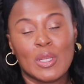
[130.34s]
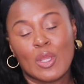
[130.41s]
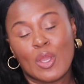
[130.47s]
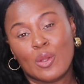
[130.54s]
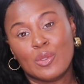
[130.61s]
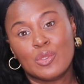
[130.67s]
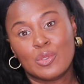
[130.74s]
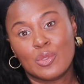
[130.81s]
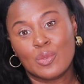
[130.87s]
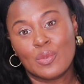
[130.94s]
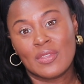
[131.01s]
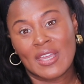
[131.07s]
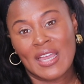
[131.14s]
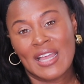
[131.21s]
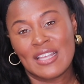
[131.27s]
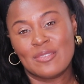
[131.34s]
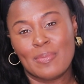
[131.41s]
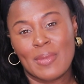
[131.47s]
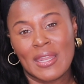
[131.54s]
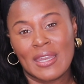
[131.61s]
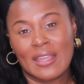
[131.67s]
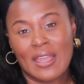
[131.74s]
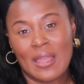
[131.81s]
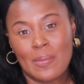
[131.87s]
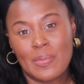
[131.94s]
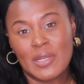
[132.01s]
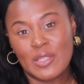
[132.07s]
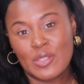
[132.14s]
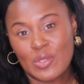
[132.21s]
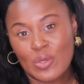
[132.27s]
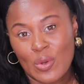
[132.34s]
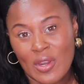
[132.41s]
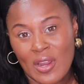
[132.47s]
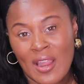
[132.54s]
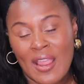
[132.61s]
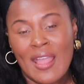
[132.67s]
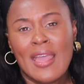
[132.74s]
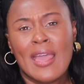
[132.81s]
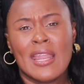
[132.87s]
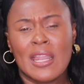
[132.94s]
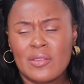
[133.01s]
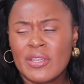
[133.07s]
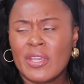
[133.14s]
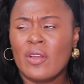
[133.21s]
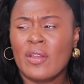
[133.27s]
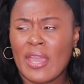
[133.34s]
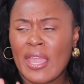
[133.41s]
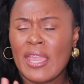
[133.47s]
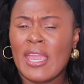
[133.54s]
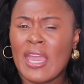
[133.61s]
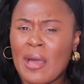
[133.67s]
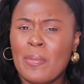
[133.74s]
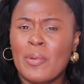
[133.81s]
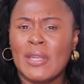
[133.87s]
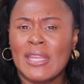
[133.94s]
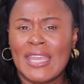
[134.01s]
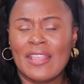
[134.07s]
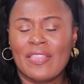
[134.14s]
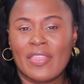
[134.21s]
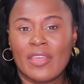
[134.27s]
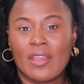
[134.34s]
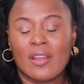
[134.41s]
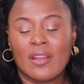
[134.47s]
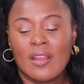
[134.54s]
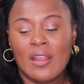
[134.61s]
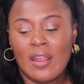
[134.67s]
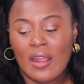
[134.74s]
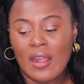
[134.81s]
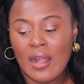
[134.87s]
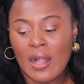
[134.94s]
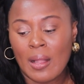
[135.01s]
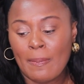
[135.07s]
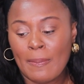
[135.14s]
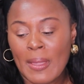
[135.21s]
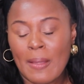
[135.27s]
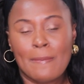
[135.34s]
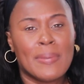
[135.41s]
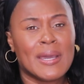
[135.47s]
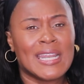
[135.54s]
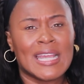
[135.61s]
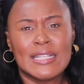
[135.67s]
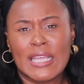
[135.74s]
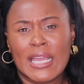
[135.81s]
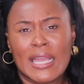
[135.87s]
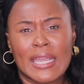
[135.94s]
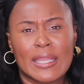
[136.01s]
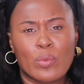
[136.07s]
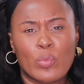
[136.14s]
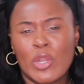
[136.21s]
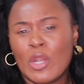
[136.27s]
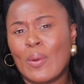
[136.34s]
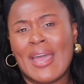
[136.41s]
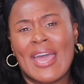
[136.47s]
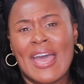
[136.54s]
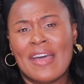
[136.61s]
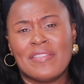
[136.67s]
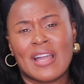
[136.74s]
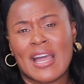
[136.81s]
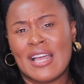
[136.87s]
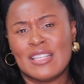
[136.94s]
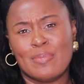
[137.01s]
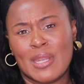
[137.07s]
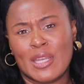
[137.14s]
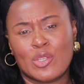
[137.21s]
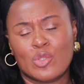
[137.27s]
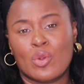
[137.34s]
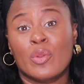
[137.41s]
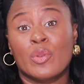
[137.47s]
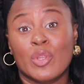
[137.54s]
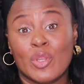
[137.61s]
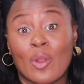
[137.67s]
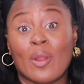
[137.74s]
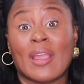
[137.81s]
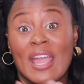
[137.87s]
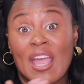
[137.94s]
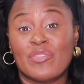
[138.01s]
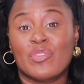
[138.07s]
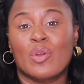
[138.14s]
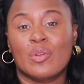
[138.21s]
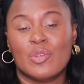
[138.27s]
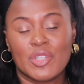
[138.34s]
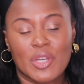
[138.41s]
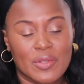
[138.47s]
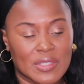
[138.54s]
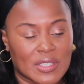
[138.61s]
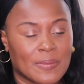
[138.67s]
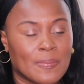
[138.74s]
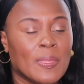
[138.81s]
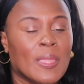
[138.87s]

go to the cosmetic company store, and I was like, okay, yeah, I want to get there. But we don't have a cosmetic store in New York. I have to go to Jersey.